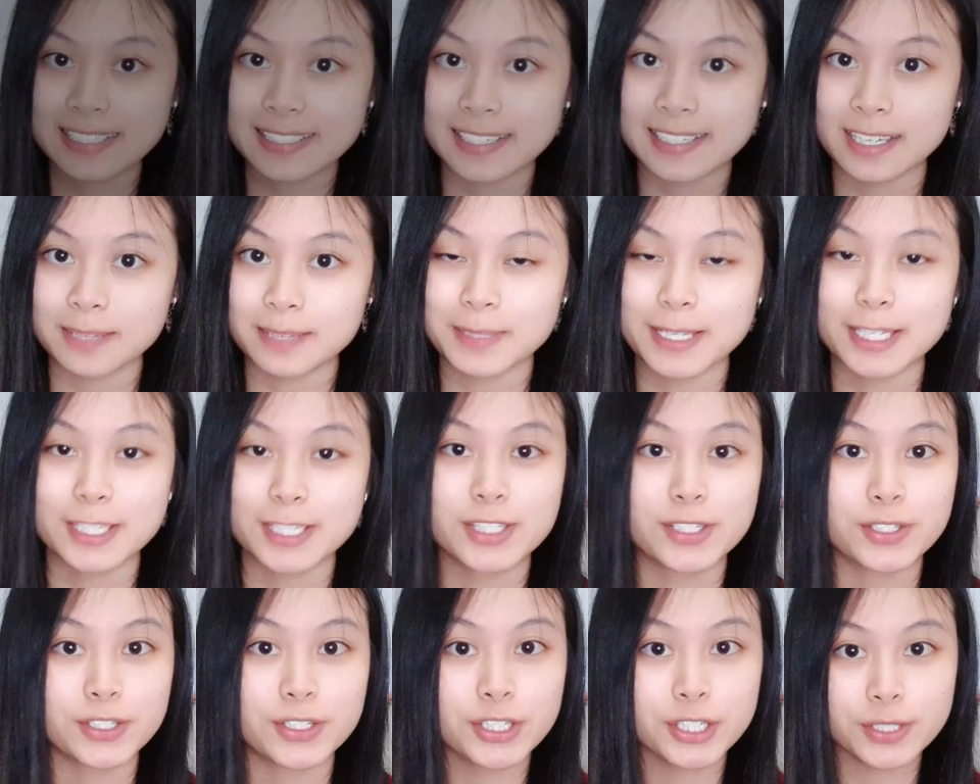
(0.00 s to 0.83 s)
tip is
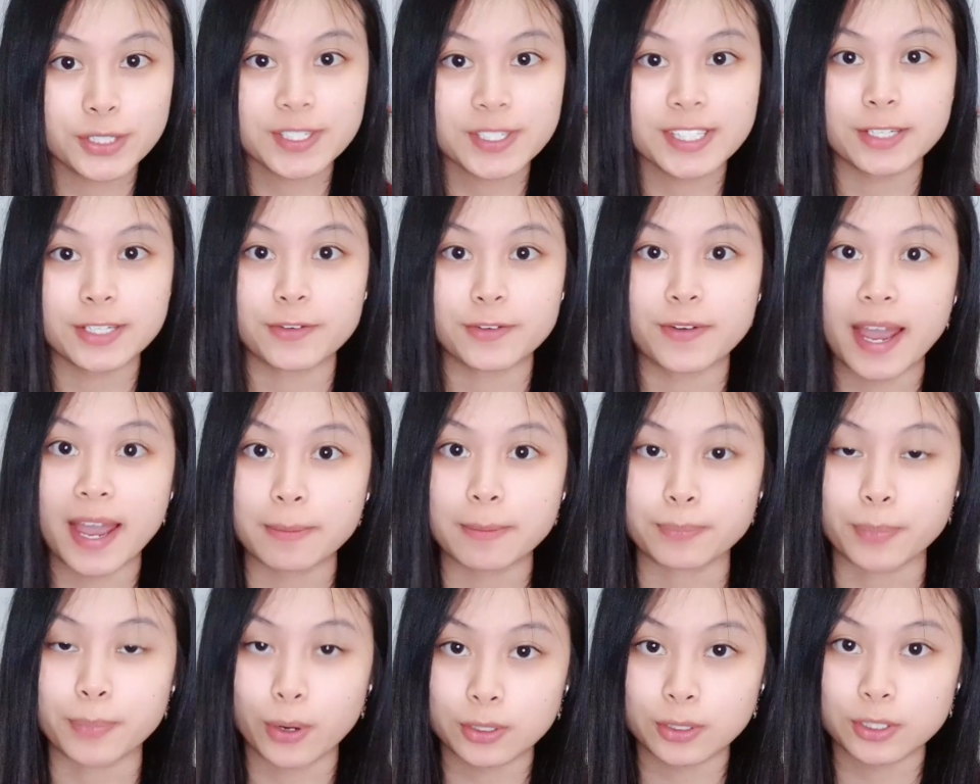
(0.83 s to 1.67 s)
to choose the
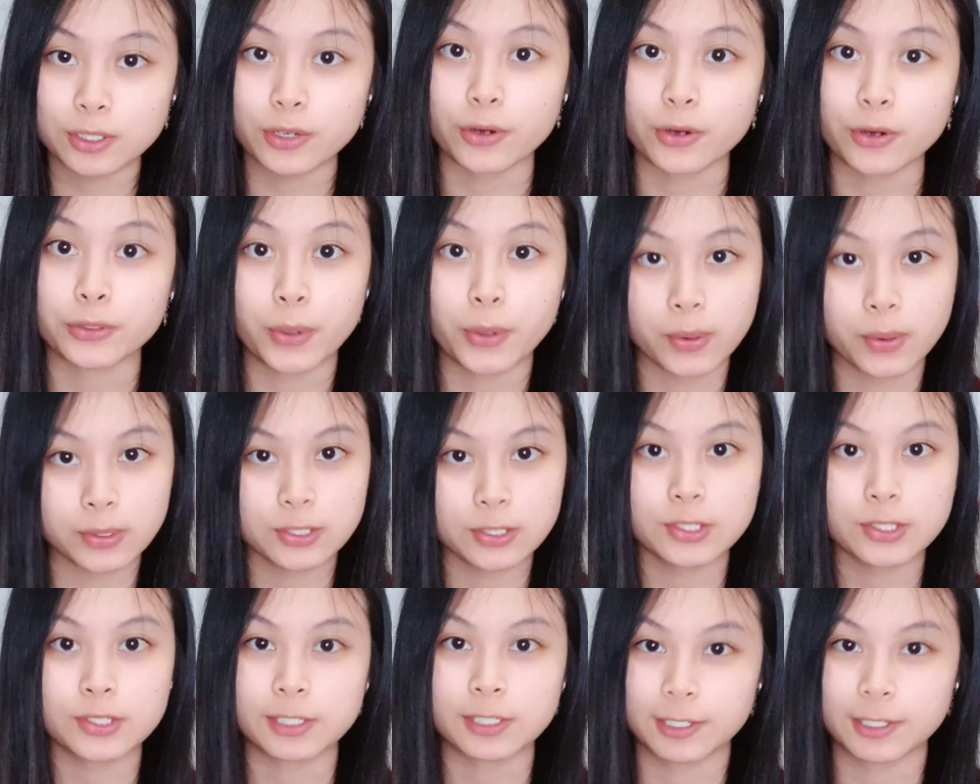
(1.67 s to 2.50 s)
right books or
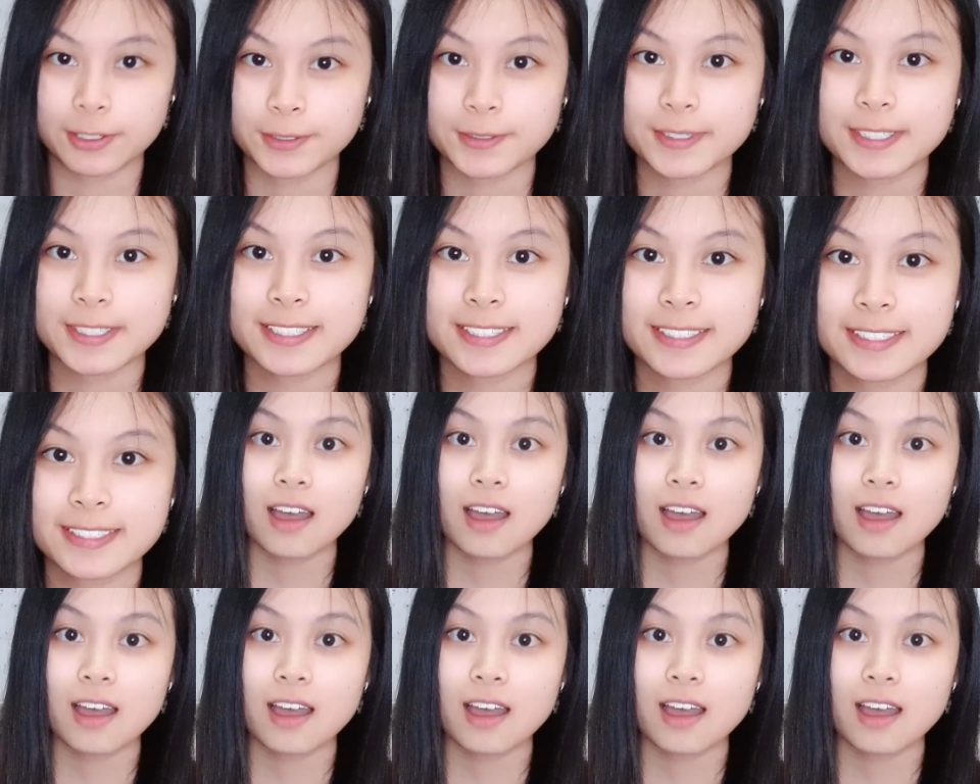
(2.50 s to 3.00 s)
notes to use.